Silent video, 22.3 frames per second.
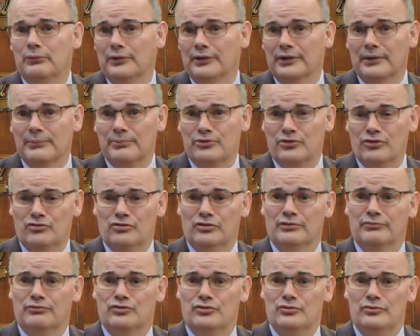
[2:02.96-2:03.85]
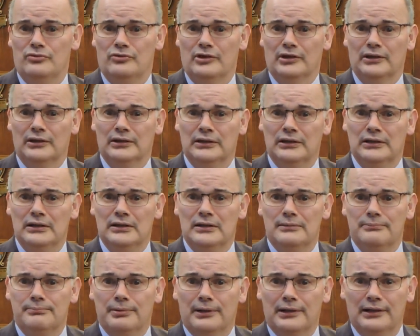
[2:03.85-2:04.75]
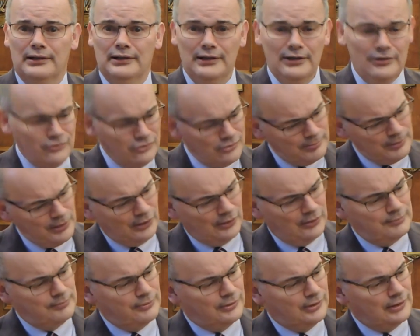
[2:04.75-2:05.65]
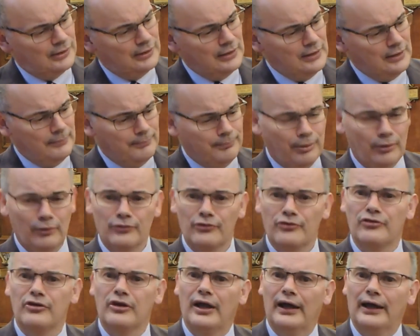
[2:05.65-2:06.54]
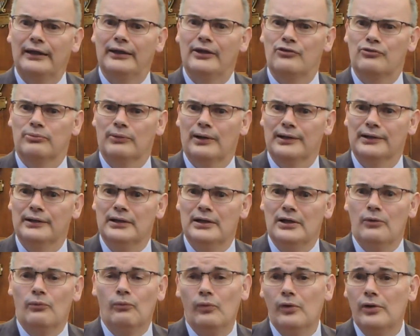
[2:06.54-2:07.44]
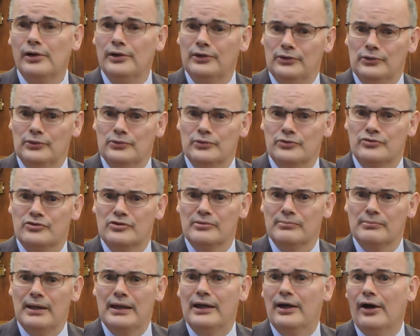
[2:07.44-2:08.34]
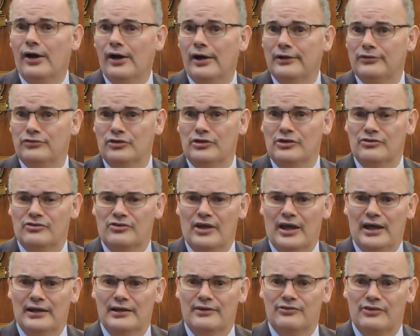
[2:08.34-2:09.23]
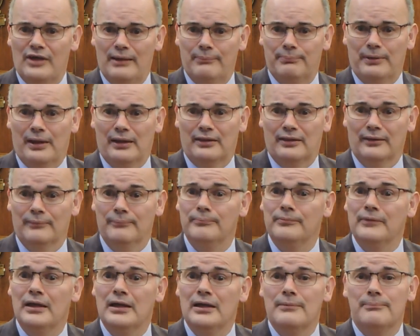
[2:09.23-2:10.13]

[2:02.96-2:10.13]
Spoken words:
were in the position of choosing, but it is to be hoped that pots like this one were used to make hygiene standards at Bethlem